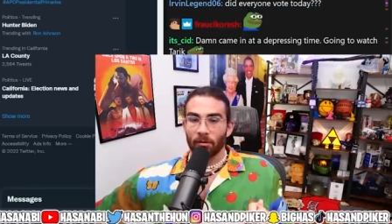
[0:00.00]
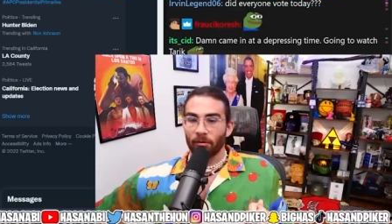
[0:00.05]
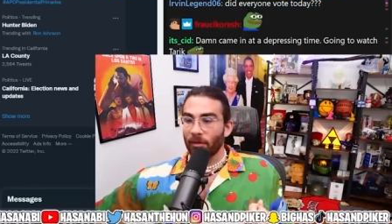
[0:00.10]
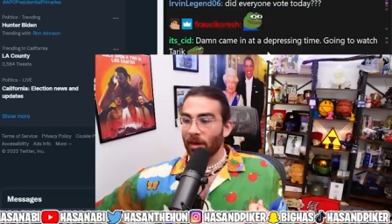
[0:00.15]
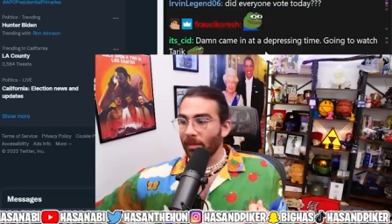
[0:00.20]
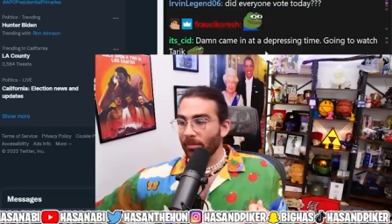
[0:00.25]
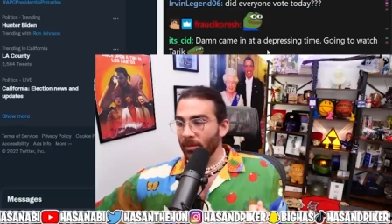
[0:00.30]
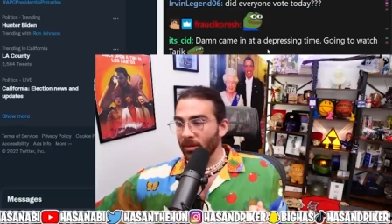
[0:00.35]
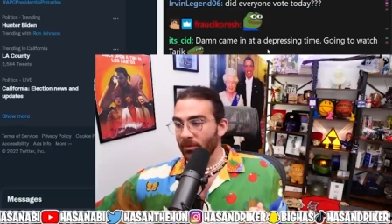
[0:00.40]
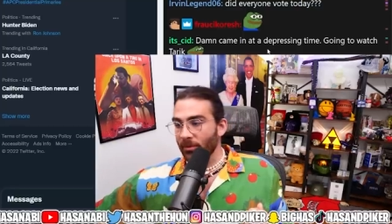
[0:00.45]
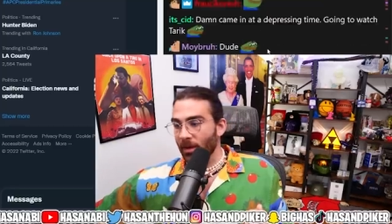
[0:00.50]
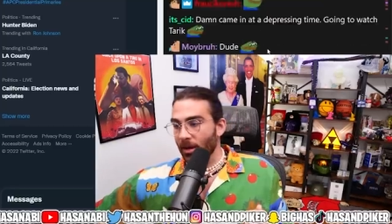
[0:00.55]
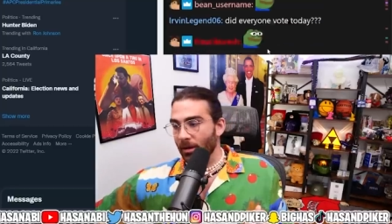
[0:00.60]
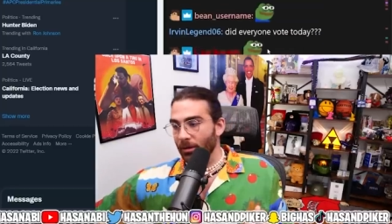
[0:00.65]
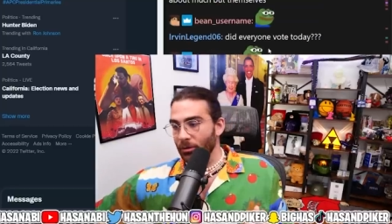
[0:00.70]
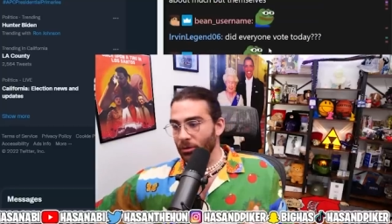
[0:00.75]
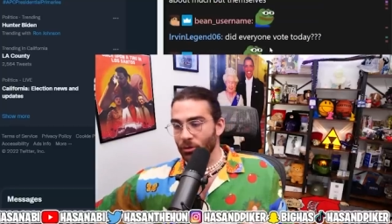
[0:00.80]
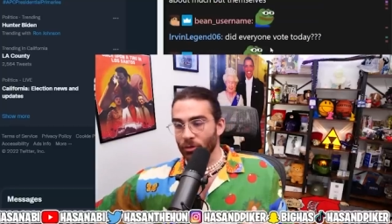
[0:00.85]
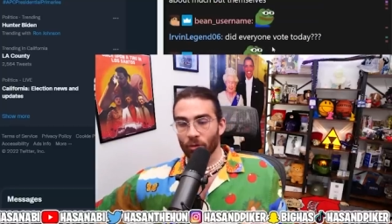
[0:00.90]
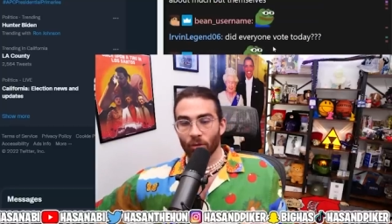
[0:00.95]
Family
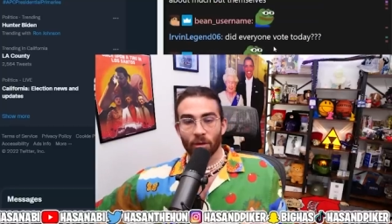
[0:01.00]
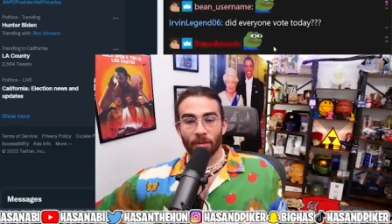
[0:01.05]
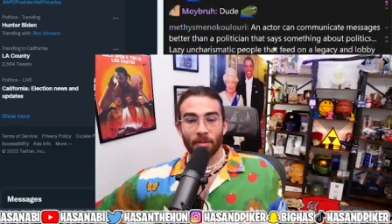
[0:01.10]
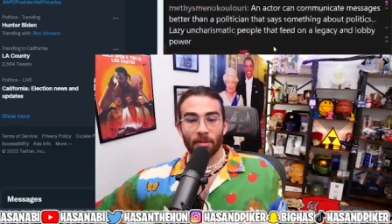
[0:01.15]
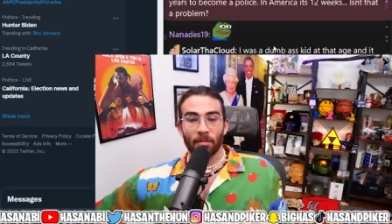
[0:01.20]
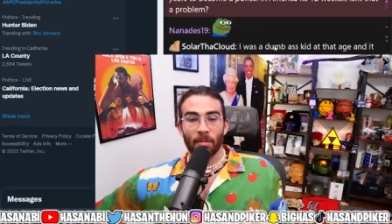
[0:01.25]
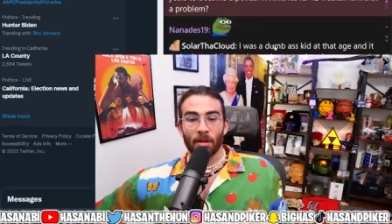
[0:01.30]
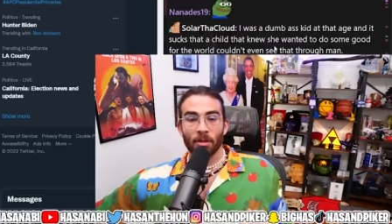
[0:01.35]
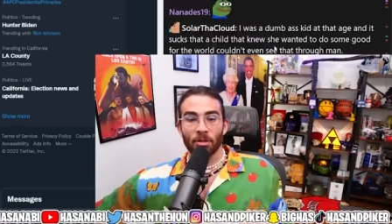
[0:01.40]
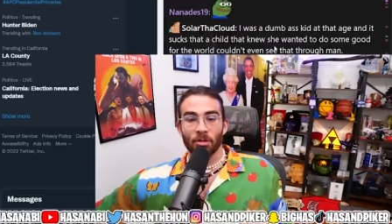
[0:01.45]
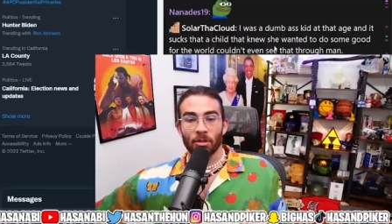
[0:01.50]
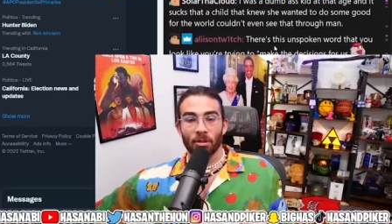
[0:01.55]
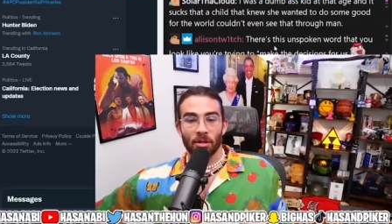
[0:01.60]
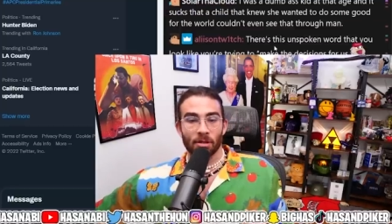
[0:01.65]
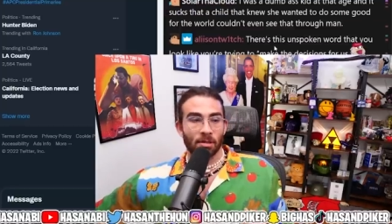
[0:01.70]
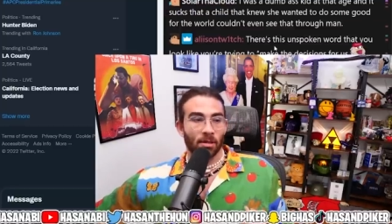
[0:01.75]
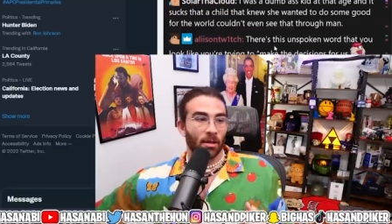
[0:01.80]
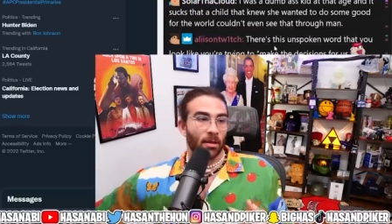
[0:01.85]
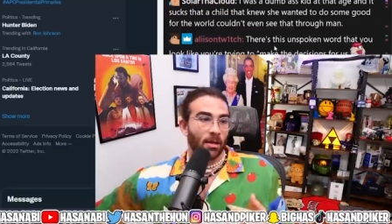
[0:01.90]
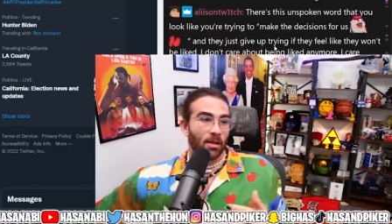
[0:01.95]
values should only be mentioned
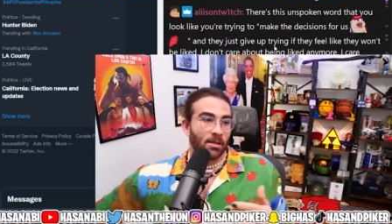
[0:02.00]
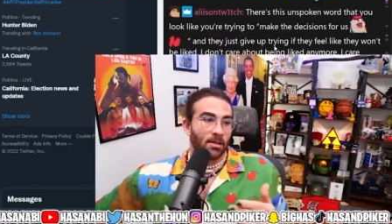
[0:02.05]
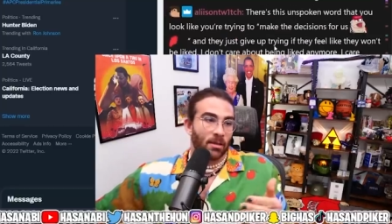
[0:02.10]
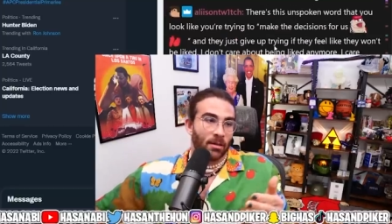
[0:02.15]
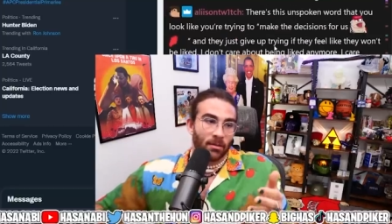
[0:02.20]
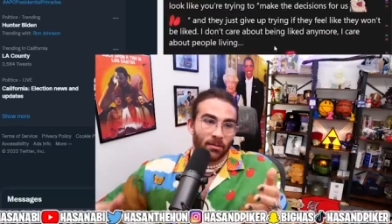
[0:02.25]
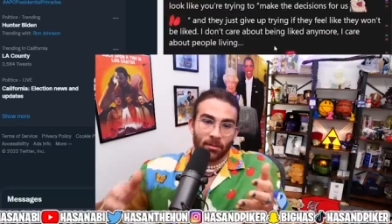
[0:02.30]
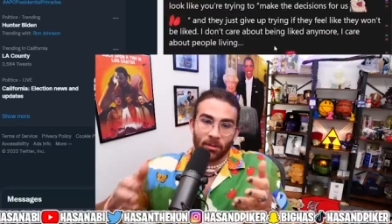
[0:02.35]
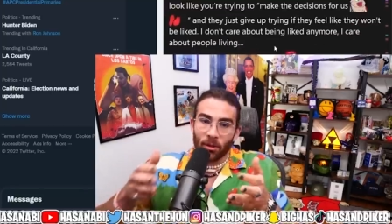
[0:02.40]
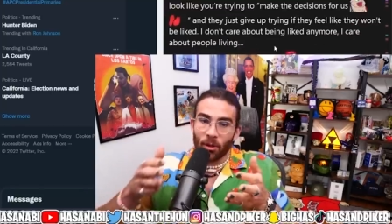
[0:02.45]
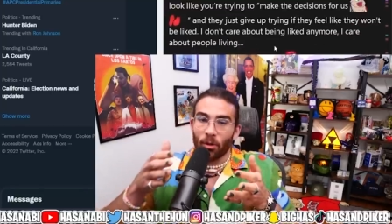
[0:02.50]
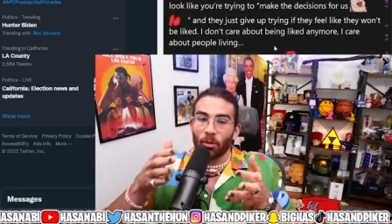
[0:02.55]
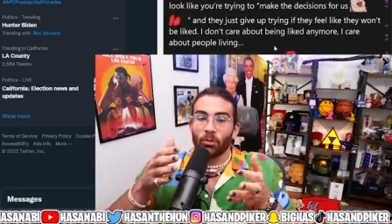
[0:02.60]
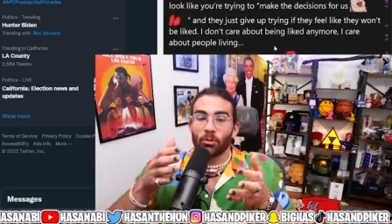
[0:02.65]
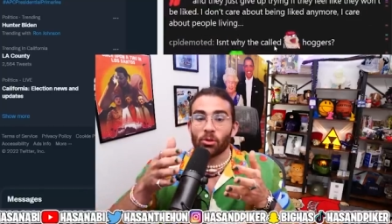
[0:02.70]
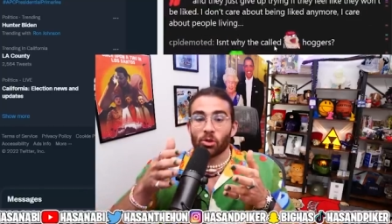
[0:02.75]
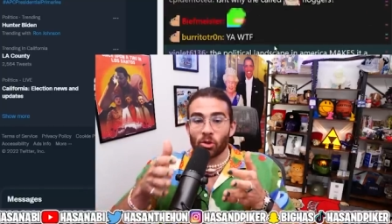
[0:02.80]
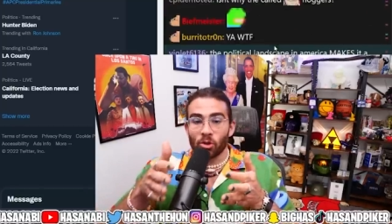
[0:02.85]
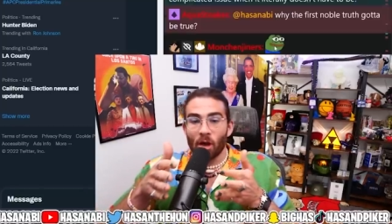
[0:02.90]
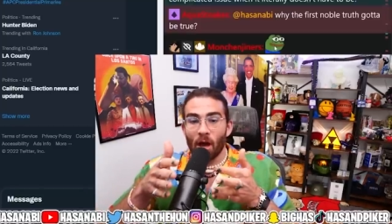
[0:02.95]
as a as a you know
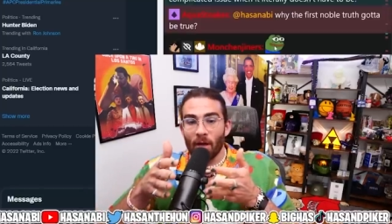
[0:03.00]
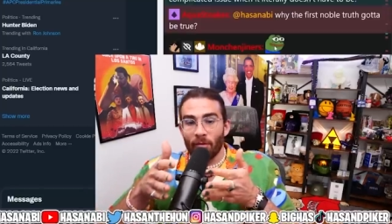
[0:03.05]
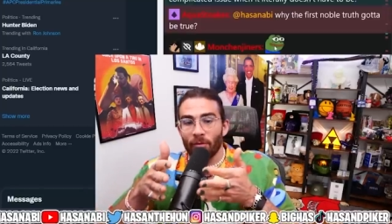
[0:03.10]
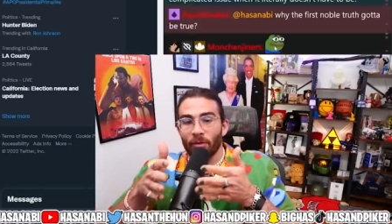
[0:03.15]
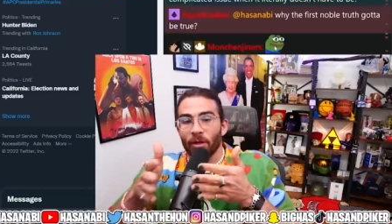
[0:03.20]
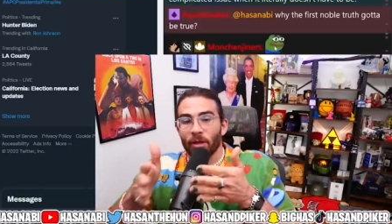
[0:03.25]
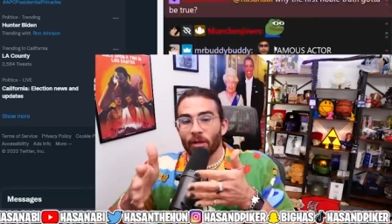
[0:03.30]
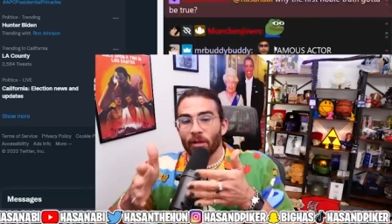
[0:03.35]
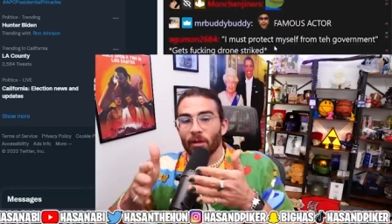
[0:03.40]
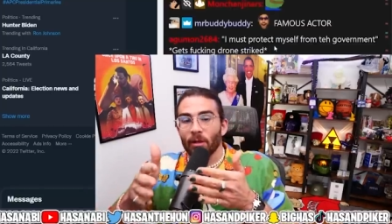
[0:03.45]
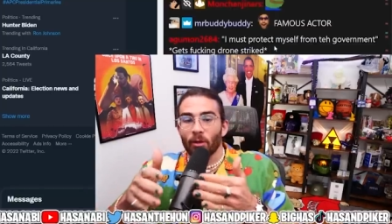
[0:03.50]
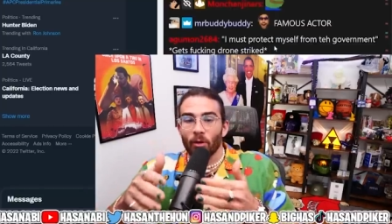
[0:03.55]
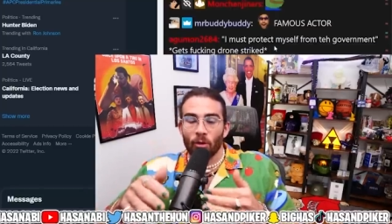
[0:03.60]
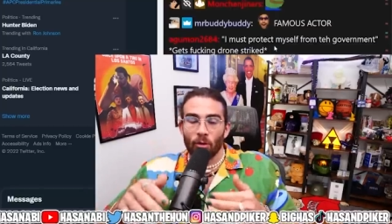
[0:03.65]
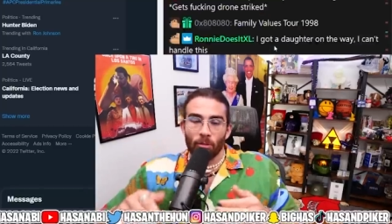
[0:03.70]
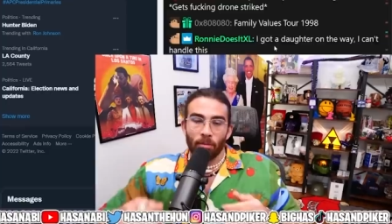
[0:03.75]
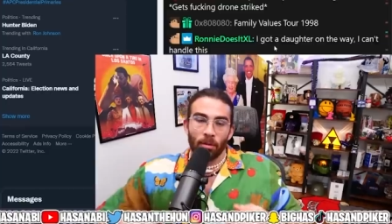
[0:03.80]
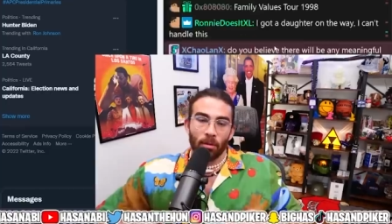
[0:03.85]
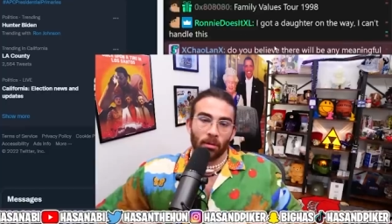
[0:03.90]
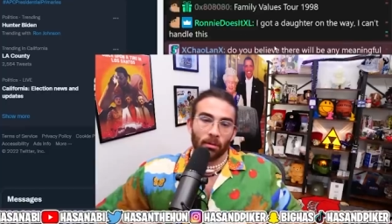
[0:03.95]
softening
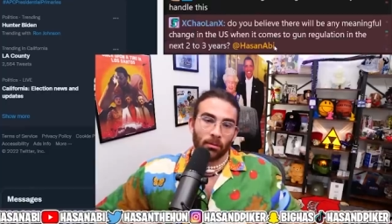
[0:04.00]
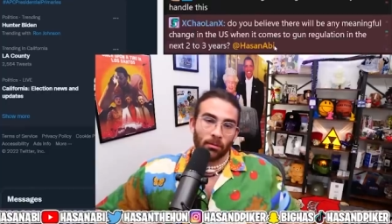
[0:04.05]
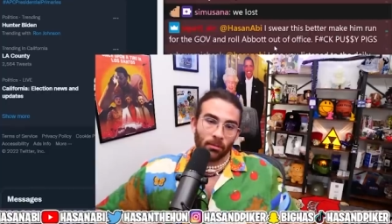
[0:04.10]
lube